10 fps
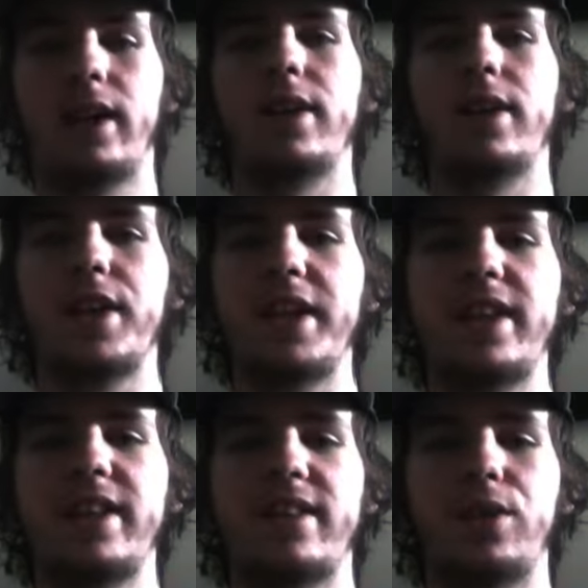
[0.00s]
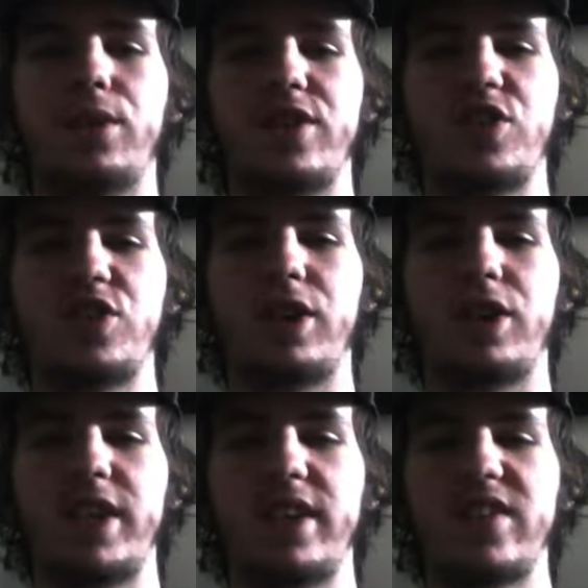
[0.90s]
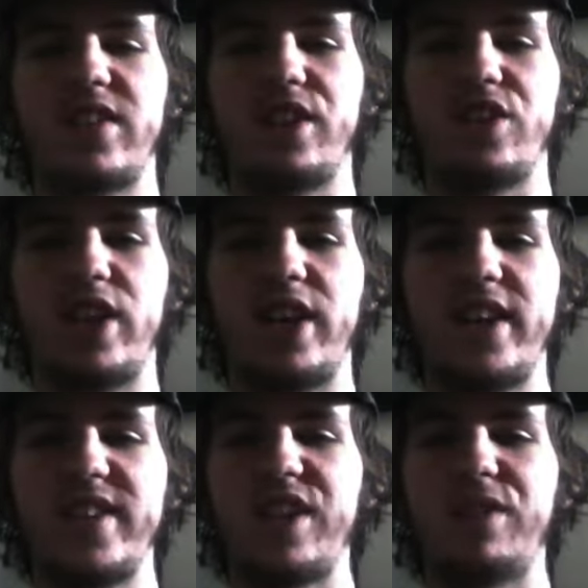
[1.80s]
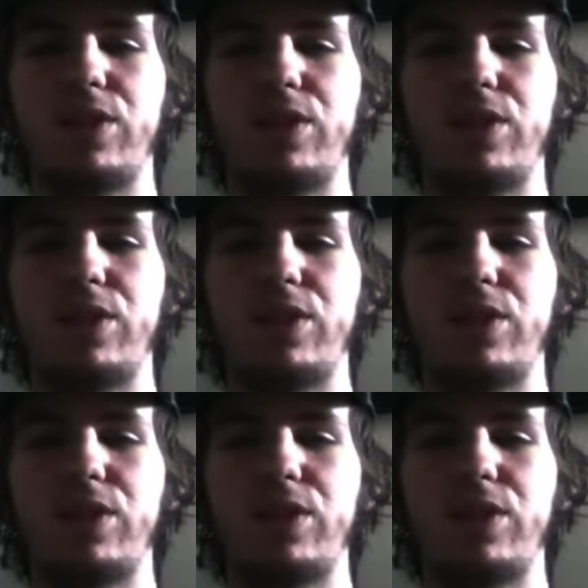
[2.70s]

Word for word: the London terrorist bombings on July 7th